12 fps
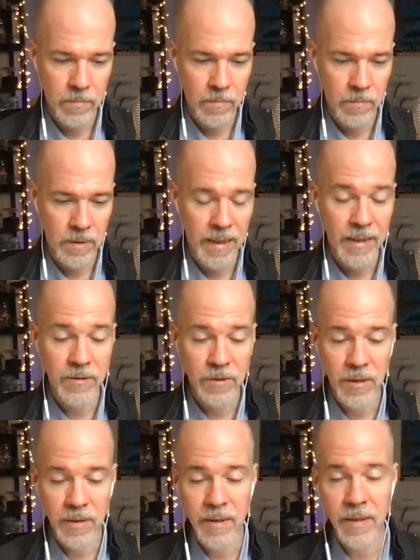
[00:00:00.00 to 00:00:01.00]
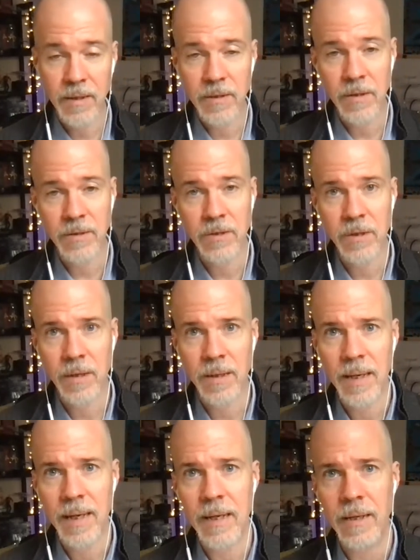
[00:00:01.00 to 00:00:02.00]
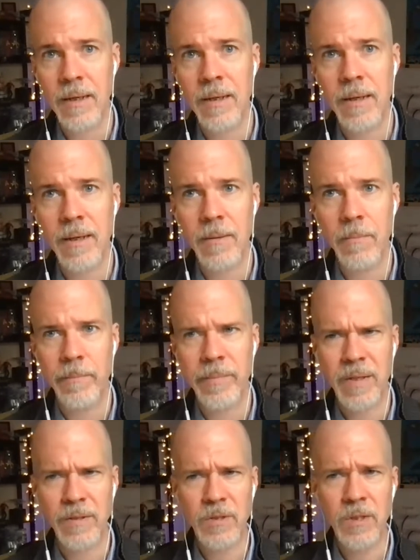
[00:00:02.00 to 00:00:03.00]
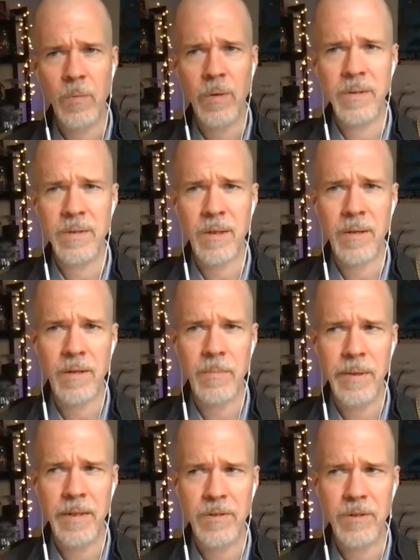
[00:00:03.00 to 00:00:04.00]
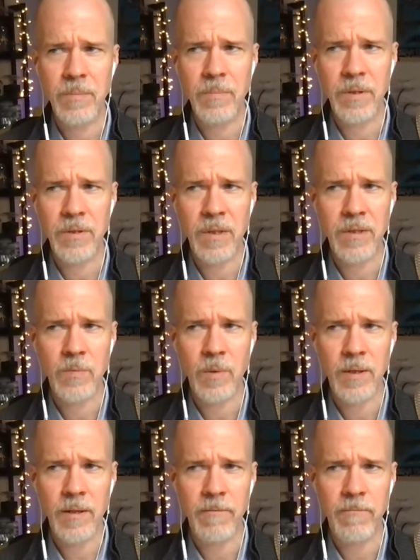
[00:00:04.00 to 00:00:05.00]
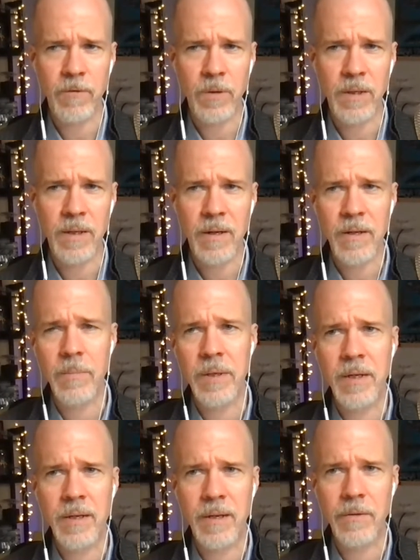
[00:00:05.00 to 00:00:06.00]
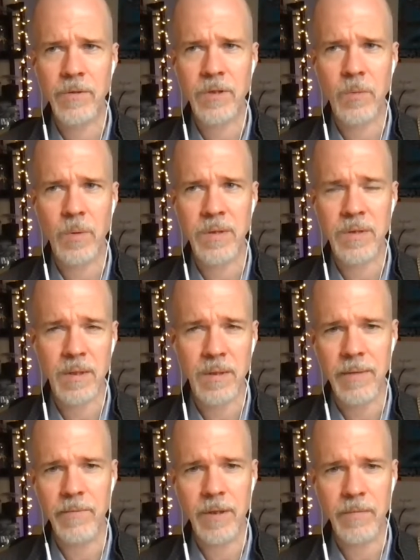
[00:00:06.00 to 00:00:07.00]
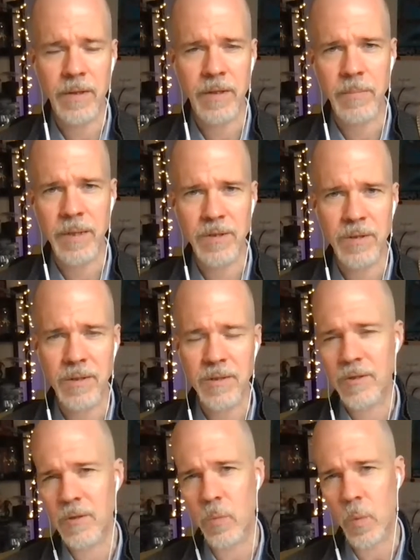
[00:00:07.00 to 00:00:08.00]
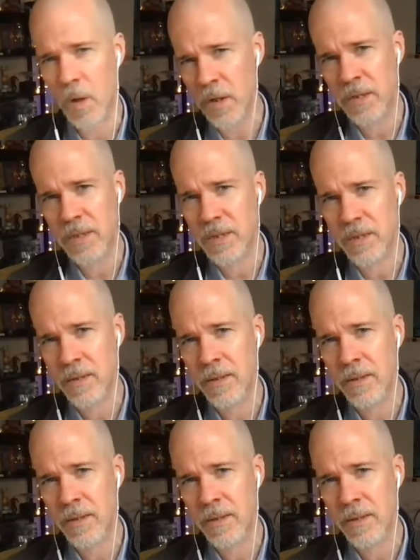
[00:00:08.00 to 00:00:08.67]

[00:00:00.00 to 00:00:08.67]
Again, Shelly and I touched on that because she wants automation, but she doesn't want a fully automated house. She wants the level of automation that she wants.